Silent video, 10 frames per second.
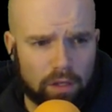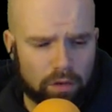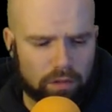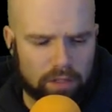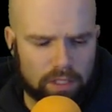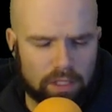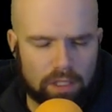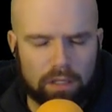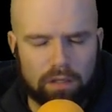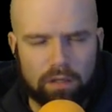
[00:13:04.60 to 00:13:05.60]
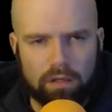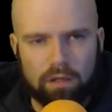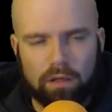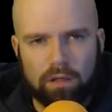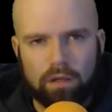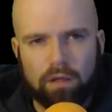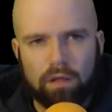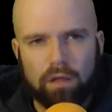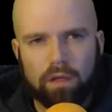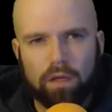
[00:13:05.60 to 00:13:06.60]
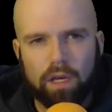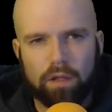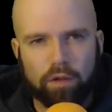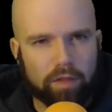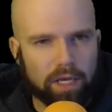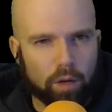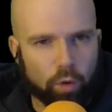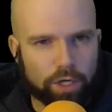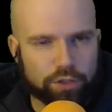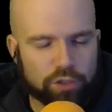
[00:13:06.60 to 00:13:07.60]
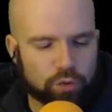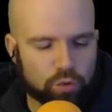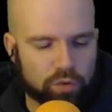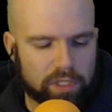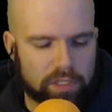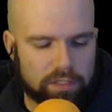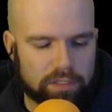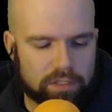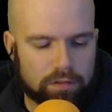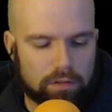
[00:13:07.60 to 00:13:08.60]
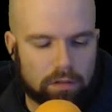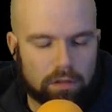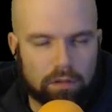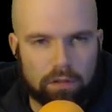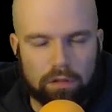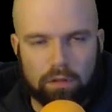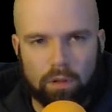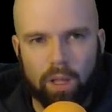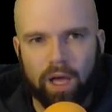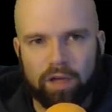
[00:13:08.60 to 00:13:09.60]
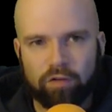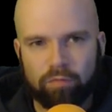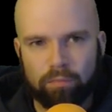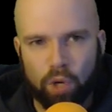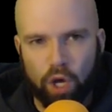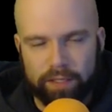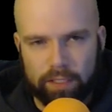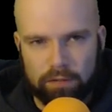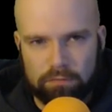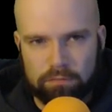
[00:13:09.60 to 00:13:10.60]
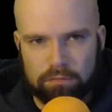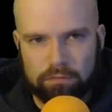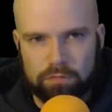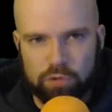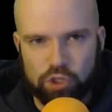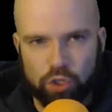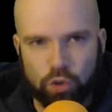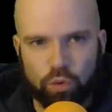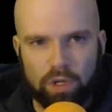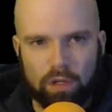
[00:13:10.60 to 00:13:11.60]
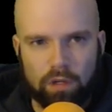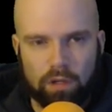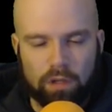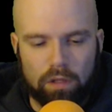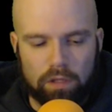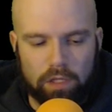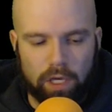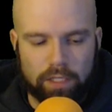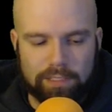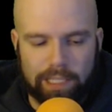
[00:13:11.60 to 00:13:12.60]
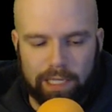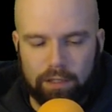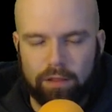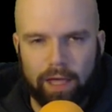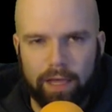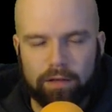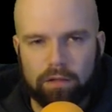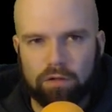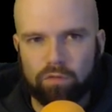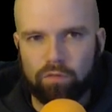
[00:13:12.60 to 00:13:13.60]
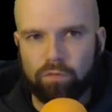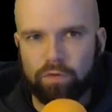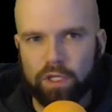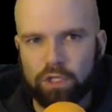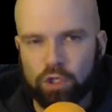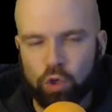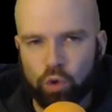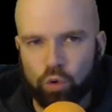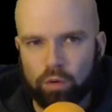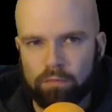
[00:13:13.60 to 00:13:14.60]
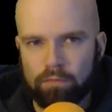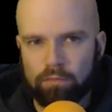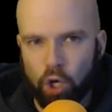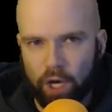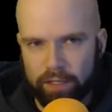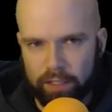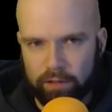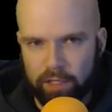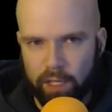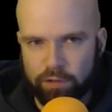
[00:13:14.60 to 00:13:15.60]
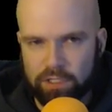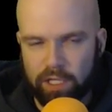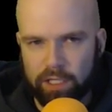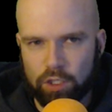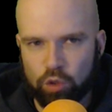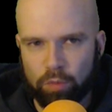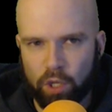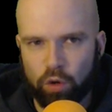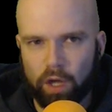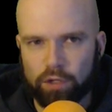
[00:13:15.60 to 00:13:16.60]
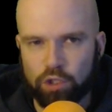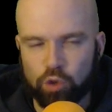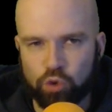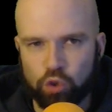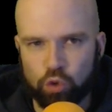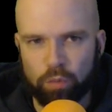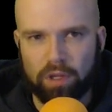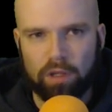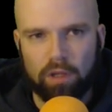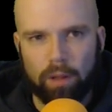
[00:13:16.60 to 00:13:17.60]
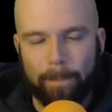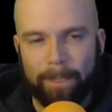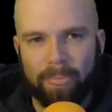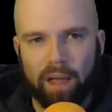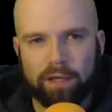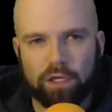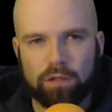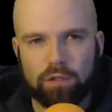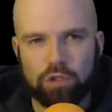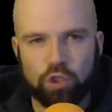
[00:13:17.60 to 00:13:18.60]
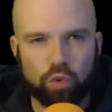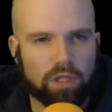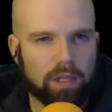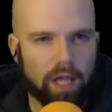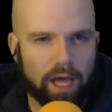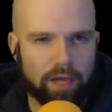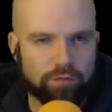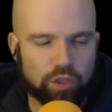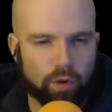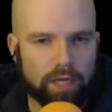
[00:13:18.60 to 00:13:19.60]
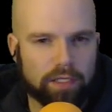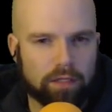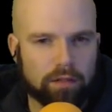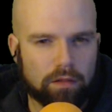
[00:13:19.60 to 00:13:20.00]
the, and the thing I want to do is live modding. So kind of take that video modding that I was telling you about on YouTube. I could do it live. So I could,